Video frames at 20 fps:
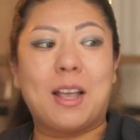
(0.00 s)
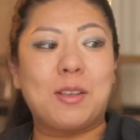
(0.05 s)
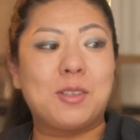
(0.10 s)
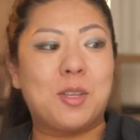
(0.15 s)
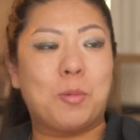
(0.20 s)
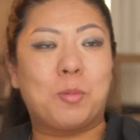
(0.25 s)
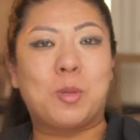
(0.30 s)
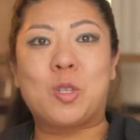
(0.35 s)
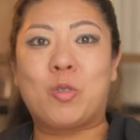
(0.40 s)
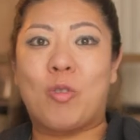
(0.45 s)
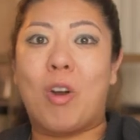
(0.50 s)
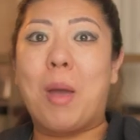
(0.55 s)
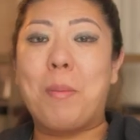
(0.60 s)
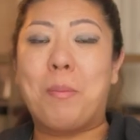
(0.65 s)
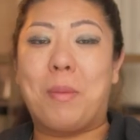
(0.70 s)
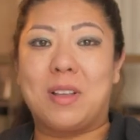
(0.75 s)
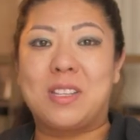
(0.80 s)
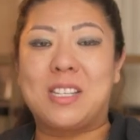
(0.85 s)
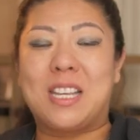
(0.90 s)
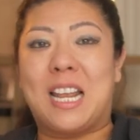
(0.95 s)
that
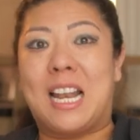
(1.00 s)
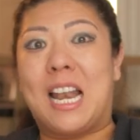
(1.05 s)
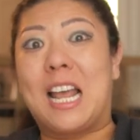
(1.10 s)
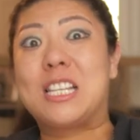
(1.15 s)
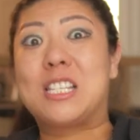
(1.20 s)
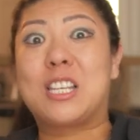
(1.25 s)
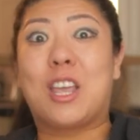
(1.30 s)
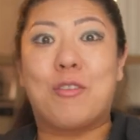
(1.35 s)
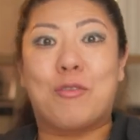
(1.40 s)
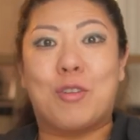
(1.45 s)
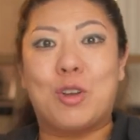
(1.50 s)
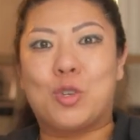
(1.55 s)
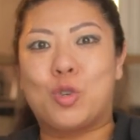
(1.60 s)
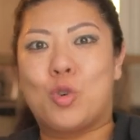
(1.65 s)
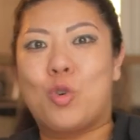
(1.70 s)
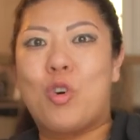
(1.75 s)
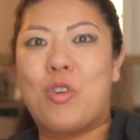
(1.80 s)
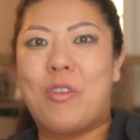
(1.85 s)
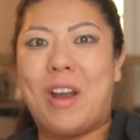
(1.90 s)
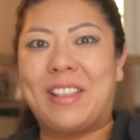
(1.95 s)
subscribe button. Let's go for a
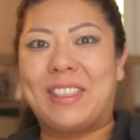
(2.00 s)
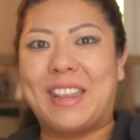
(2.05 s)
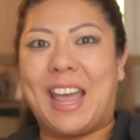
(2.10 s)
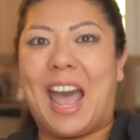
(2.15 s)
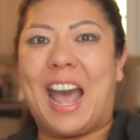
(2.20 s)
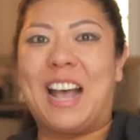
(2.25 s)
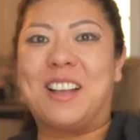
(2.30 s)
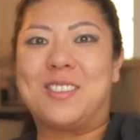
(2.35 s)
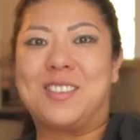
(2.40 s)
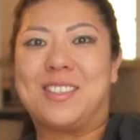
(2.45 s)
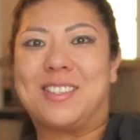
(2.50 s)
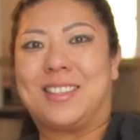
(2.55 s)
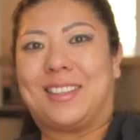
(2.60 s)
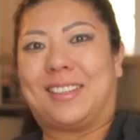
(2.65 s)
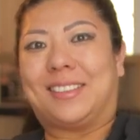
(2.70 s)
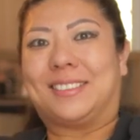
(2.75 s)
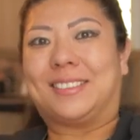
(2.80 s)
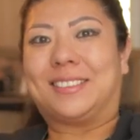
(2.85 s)
tour around the house.